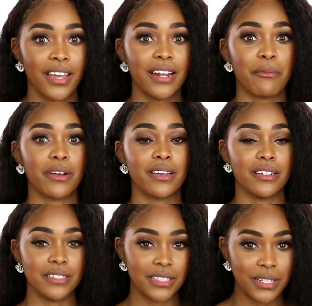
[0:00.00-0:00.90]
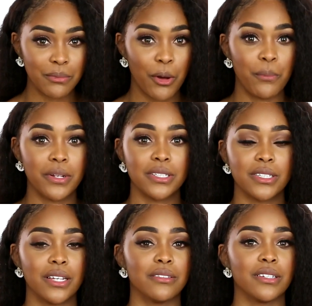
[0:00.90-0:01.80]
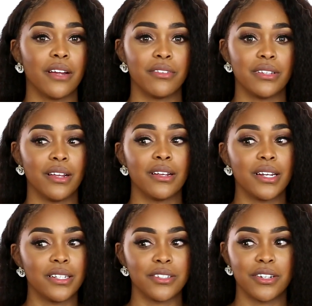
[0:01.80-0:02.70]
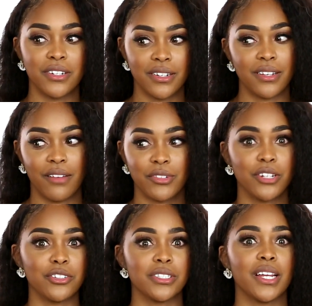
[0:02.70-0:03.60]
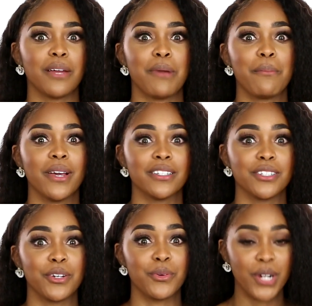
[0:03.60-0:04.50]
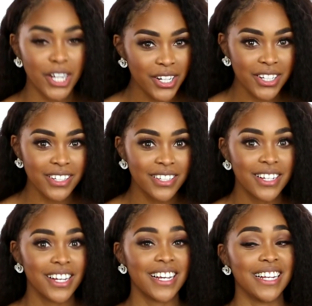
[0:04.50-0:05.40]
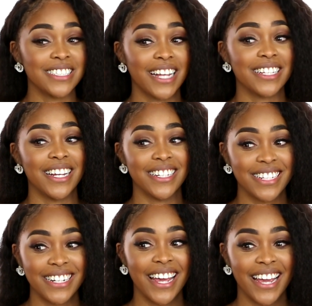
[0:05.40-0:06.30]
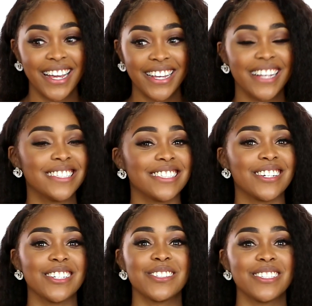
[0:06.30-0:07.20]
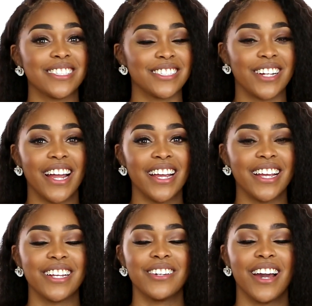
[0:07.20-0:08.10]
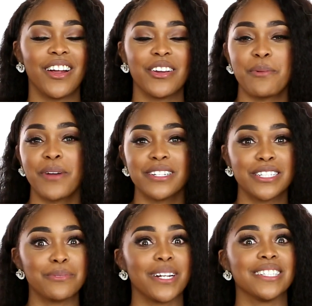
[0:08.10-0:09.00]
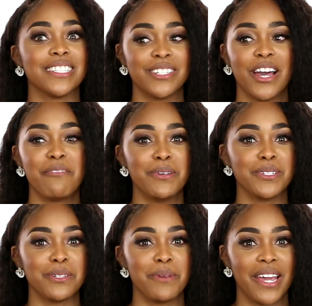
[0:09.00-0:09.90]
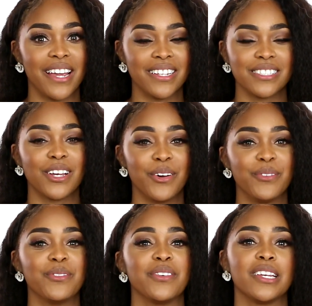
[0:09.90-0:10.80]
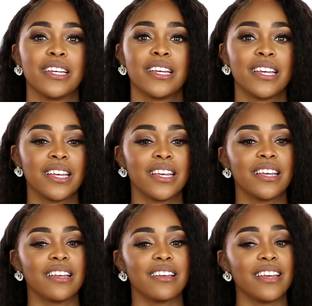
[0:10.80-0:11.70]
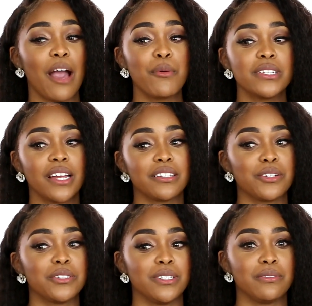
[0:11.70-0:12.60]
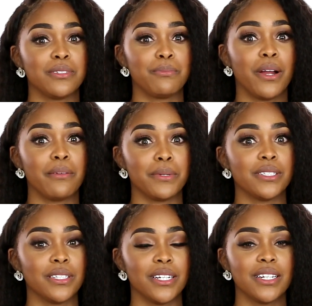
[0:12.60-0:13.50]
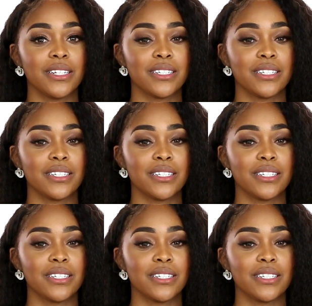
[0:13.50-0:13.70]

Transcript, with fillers: and I'm gonna get to see him open his gifts and everything. And he's gonna have to understand, Mama has to go to work. Cause at the end of the day, yes, Christmas is great, and you got all your presents, but I still have bills to pay. So yeah, I would take those shifts purposely.